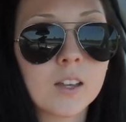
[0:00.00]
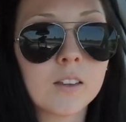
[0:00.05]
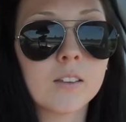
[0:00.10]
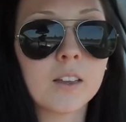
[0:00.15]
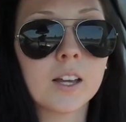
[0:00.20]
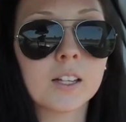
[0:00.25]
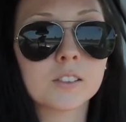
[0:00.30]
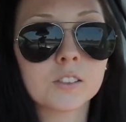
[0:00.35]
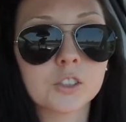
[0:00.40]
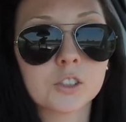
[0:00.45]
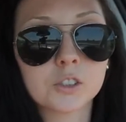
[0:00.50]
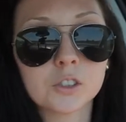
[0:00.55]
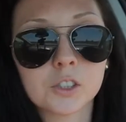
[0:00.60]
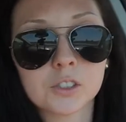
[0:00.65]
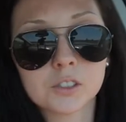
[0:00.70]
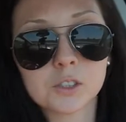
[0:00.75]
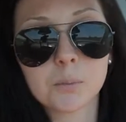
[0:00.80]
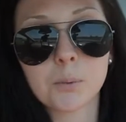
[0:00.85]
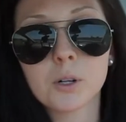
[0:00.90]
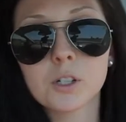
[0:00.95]
That's
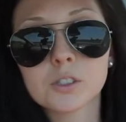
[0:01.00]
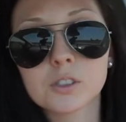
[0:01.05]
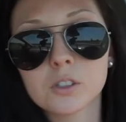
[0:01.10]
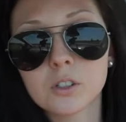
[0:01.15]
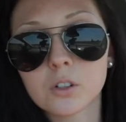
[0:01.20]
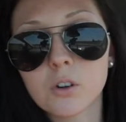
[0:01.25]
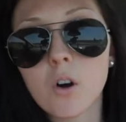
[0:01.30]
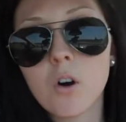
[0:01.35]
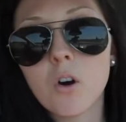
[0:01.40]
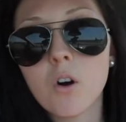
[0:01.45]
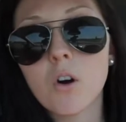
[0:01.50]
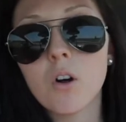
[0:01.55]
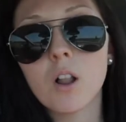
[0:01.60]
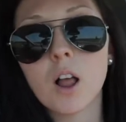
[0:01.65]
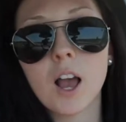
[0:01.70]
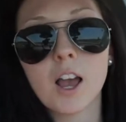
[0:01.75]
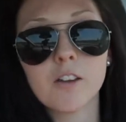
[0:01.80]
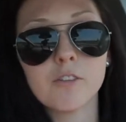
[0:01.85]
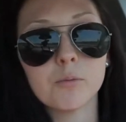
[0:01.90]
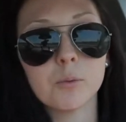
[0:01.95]
just a personal goal.
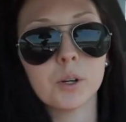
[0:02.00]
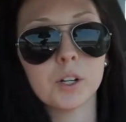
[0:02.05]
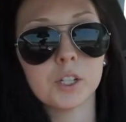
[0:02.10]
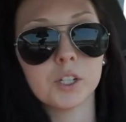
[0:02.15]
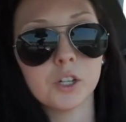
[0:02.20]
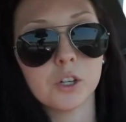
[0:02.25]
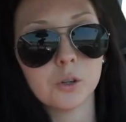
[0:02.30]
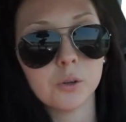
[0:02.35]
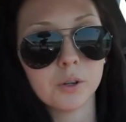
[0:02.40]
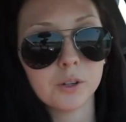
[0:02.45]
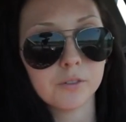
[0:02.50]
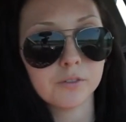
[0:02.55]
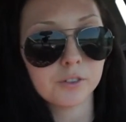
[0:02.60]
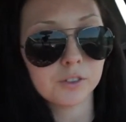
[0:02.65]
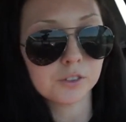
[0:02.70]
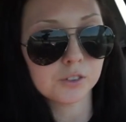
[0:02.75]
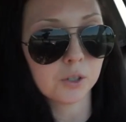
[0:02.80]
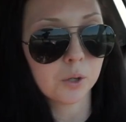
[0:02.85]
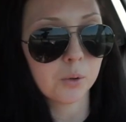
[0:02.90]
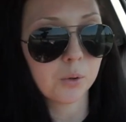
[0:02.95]
I've wanted to do it
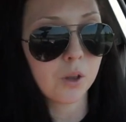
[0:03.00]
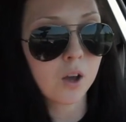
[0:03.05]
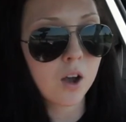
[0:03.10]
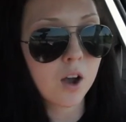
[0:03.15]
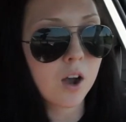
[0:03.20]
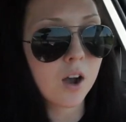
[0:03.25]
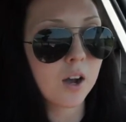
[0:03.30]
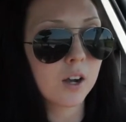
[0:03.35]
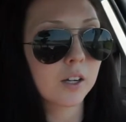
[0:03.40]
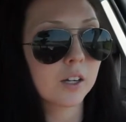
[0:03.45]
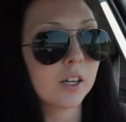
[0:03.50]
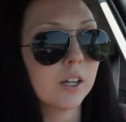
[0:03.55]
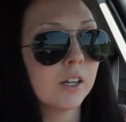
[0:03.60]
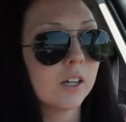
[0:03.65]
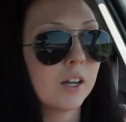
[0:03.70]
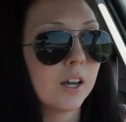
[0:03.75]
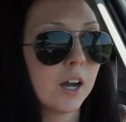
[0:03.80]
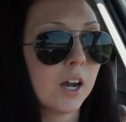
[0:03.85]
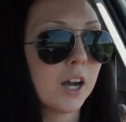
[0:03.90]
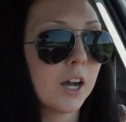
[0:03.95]
for so long.
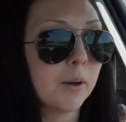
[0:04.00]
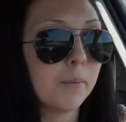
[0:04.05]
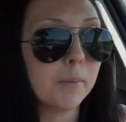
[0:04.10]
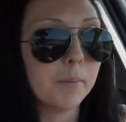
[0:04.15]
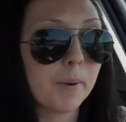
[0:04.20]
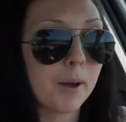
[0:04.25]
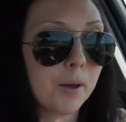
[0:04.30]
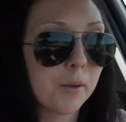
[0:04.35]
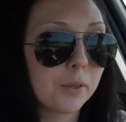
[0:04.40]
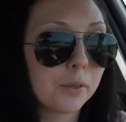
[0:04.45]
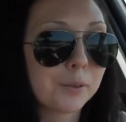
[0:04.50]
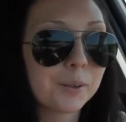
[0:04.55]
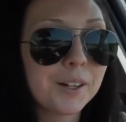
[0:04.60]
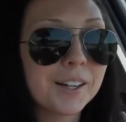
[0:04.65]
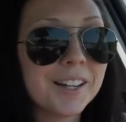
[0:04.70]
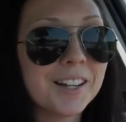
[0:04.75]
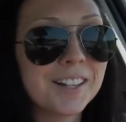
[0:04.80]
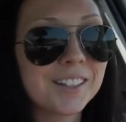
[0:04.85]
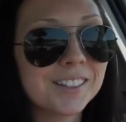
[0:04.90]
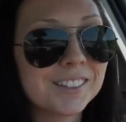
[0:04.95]
About
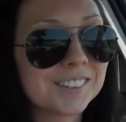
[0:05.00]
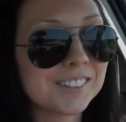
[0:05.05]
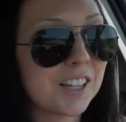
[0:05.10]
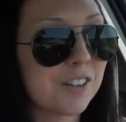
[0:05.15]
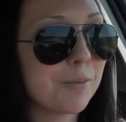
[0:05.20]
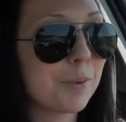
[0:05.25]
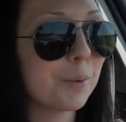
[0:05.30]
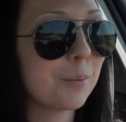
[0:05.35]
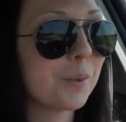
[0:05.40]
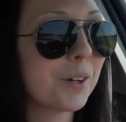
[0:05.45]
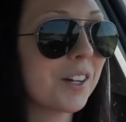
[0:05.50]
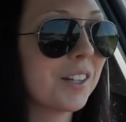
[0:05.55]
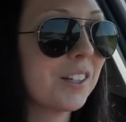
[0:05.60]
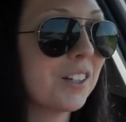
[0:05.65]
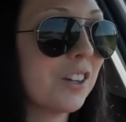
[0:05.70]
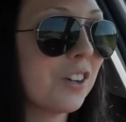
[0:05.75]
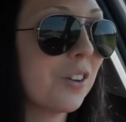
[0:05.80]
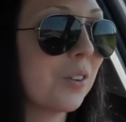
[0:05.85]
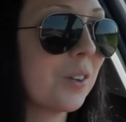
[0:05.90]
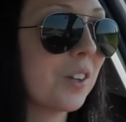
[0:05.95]
3 years I've been wanting
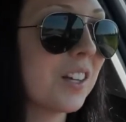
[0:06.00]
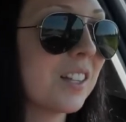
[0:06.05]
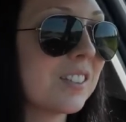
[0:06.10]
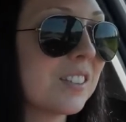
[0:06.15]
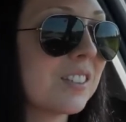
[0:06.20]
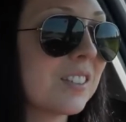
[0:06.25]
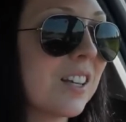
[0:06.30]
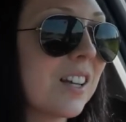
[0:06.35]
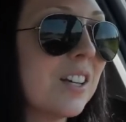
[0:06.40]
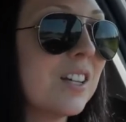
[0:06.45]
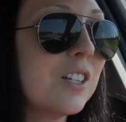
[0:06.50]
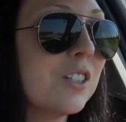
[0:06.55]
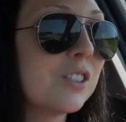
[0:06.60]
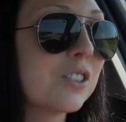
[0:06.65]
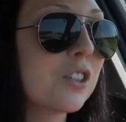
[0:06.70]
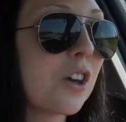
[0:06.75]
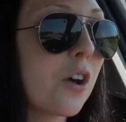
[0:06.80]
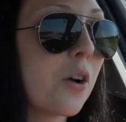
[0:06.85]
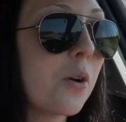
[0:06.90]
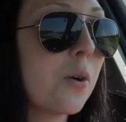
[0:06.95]
to do this.
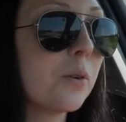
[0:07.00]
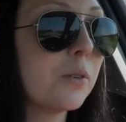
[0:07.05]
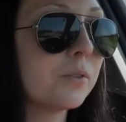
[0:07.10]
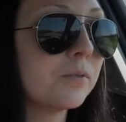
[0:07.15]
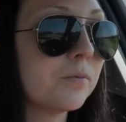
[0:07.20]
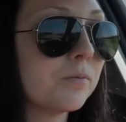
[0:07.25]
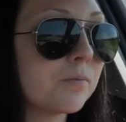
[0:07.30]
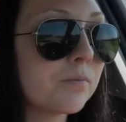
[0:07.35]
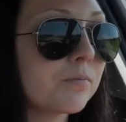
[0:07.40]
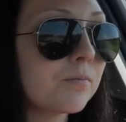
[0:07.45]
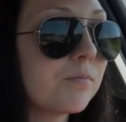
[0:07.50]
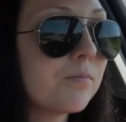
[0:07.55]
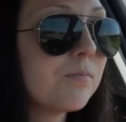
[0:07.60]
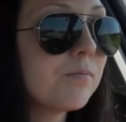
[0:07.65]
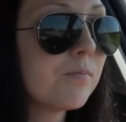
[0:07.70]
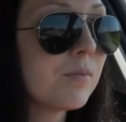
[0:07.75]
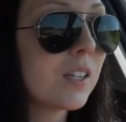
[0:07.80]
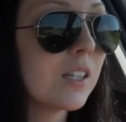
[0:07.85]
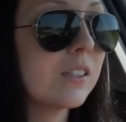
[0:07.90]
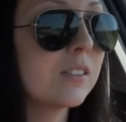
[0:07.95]
So
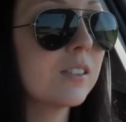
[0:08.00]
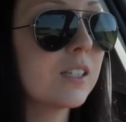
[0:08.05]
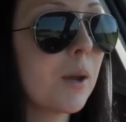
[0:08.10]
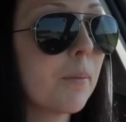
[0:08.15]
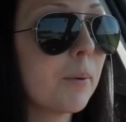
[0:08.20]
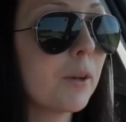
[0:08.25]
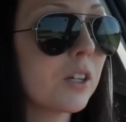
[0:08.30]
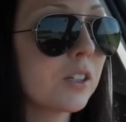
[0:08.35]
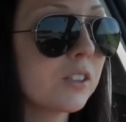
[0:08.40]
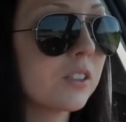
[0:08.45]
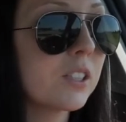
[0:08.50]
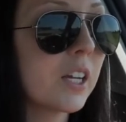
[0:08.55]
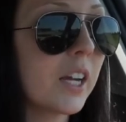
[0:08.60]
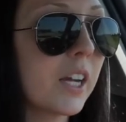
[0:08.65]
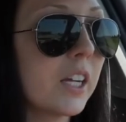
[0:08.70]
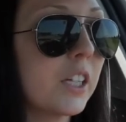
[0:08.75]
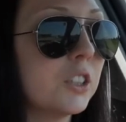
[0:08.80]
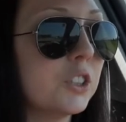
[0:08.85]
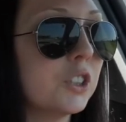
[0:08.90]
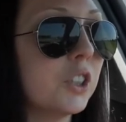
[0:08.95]
stepping on
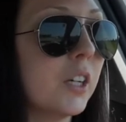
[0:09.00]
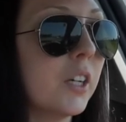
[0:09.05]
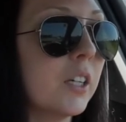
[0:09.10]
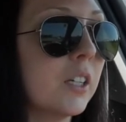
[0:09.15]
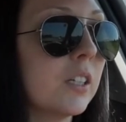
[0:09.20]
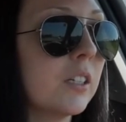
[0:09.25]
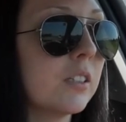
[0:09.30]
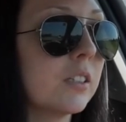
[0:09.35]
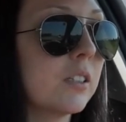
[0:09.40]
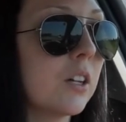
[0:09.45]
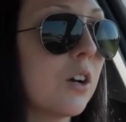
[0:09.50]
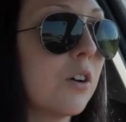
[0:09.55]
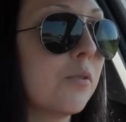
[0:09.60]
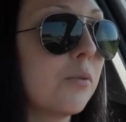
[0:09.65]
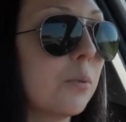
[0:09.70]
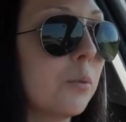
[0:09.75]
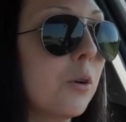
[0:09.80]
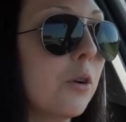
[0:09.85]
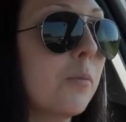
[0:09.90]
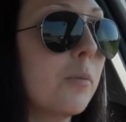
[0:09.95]
stage in
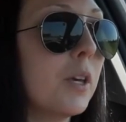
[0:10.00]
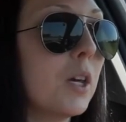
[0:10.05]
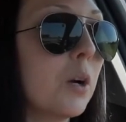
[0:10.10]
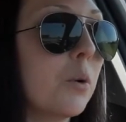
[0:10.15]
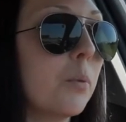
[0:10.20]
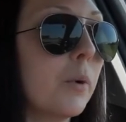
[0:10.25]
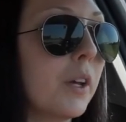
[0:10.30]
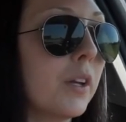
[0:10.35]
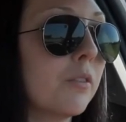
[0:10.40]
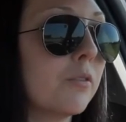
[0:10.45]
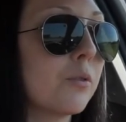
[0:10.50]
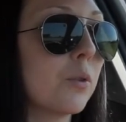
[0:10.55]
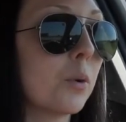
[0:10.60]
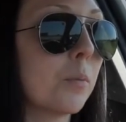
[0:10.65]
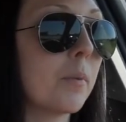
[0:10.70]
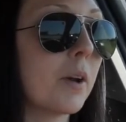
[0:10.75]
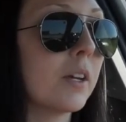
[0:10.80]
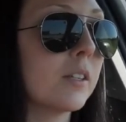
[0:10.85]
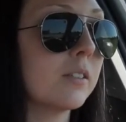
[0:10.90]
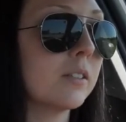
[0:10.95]
itself will be a win for
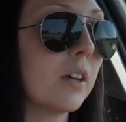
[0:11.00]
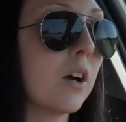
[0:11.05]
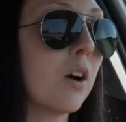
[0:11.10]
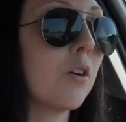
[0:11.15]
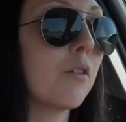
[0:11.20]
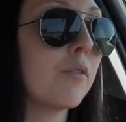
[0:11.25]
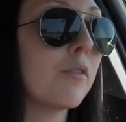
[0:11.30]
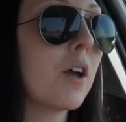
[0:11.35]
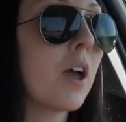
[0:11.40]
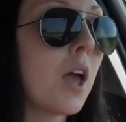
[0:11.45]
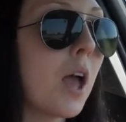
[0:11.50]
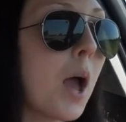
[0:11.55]
myself.